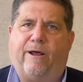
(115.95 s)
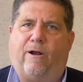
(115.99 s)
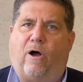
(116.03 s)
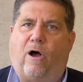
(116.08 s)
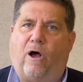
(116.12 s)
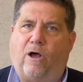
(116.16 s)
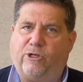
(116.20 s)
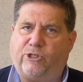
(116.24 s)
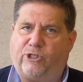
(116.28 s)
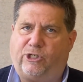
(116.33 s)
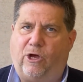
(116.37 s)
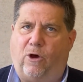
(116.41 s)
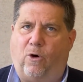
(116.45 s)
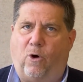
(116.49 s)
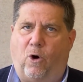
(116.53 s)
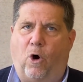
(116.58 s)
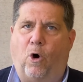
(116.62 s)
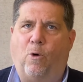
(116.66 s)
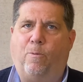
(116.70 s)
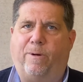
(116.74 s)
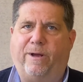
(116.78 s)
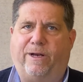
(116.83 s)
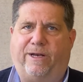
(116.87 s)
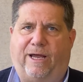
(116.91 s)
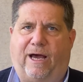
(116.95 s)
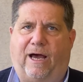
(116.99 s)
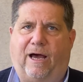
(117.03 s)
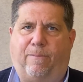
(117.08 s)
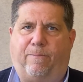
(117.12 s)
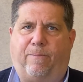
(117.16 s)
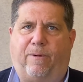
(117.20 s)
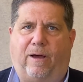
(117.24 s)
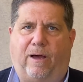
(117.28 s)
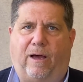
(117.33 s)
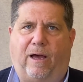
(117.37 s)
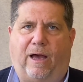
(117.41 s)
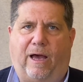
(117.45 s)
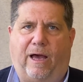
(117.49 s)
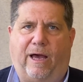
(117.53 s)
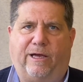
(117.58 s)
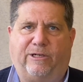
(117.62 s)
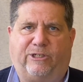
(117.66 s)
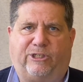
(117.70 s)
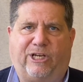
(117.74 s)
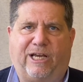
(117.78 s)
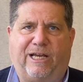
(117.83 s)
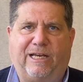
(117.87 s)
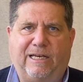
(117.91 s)
It also opened up
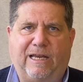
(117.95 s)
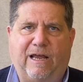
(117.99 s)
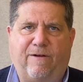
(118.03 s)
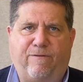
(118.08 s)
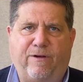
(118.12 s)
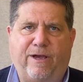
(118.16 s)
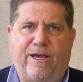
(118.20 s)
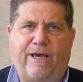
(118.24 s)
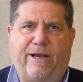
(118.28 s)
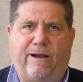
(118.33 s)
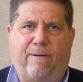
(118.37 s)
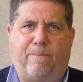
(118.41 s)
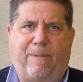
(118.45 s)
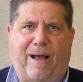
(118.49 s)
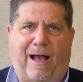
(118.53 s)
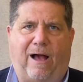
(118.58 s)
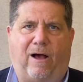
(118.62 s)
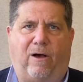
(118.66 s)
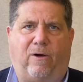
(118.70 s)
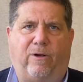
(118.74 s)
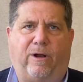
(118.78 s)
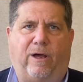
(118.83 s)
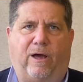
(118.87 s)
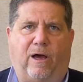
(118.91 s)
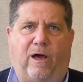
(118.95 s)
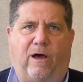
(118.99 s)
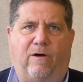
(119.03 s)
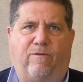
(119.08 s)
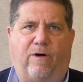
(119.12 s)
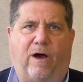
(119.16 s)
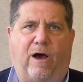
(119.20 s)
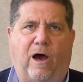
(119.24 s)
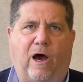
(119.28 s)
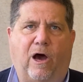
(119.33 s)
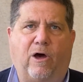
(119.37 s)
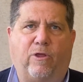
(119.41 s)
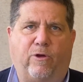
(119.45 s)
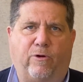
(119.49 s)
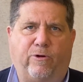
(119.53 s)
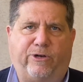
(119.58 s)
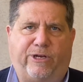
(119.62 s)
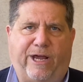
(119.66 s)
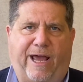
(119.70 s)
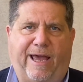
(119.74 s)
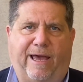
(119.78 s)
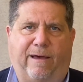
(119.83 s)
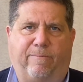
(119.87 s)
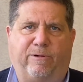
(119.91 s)
a significant amount of other
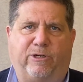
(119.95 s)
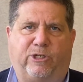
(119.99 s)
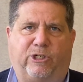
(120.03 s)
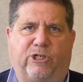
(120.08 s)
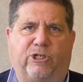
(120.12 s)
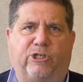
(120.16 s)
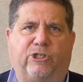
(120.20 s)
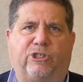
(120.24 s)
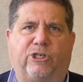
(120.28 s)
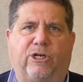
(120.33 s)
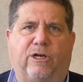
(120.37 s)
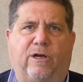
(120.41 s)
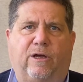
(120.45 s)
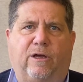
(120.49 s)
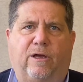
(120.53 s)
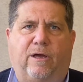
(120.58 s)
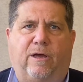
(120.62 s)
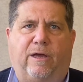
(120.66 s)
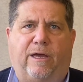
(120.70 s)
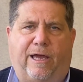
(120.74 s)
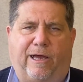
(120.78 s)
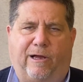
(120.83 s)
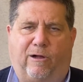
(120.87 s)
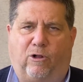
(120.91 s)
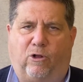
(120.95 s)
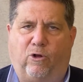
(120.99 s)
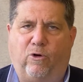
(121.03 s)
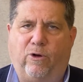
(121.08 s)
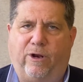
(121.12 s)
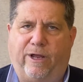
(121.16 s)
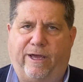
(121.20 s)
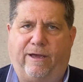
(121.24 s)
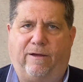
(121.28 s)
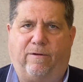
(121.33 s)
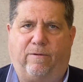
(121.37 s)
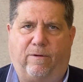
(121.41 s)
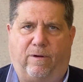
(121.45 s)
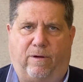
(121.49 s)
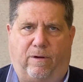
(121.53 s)
damages, including